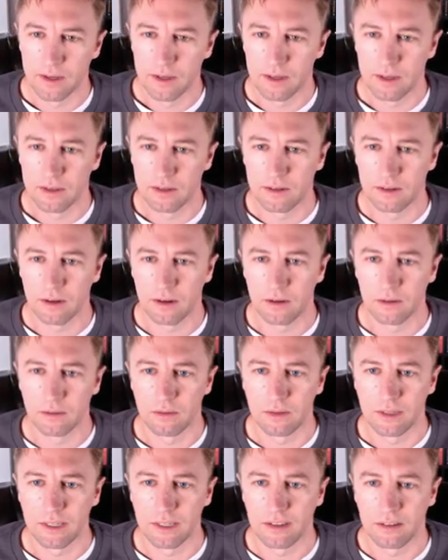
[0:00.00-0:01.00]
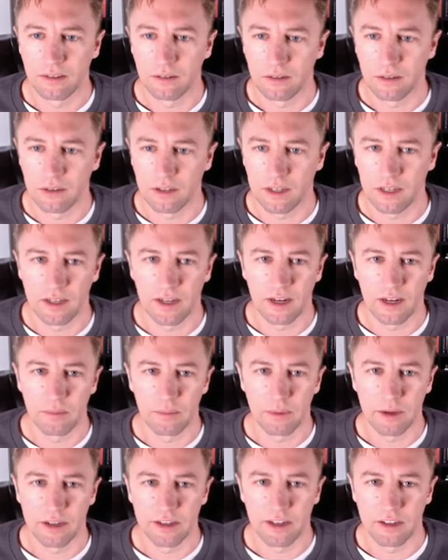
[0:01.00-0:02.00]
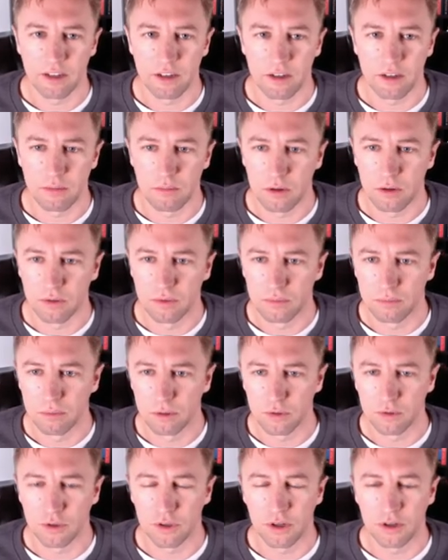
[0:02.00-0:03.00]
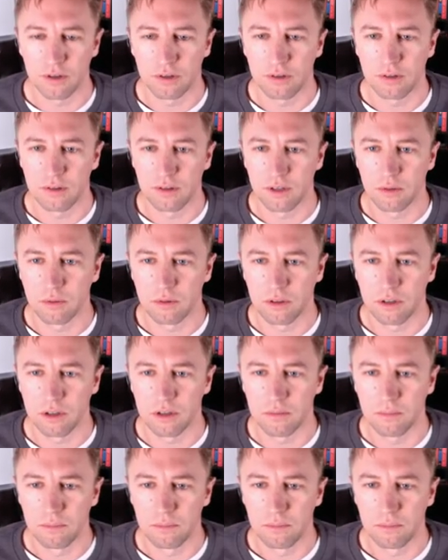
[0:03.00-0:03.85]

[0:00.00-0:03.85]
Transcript: So I guess you just got to kind of pay attention to both, both charts, see what's good.